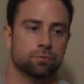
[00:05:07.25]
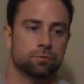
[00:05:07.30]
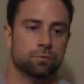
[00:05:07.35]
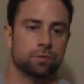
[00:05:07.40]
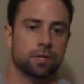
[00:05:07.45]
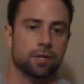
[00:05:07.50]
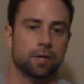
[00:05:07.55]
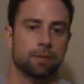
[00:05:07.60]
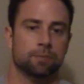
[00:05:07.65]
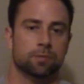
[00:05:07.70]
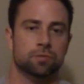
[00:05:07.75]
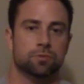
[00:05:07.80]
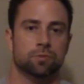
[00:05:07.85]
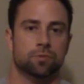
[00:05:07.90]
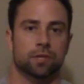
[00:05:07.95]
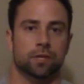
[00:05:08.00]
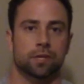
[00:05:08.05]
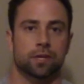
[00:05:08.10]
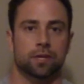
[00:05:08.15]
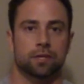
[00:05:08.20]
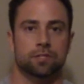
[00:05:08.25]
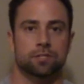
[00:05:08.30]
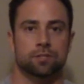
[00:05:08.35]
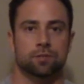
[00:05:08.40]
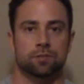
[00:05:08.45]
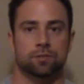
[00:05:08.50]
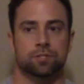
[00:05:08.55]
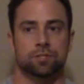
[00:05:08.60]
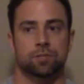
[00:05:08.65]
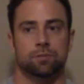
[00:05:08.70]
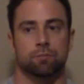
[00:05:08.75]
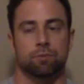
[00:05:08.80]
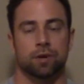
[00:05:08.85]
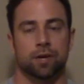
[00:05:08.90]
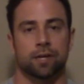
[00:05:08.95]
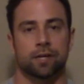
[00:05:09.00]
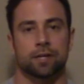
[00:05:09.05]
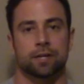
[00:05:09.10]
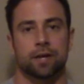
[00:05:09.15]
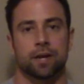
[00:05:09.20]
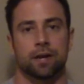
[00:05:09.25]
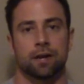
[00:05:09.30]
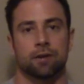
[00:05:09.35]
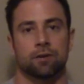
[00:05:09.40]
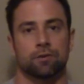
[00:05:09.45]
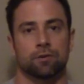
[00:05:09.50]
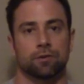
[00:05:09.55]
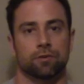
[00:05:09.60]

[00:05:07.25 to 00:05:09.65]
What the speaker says: what happens when the gut starts to break down,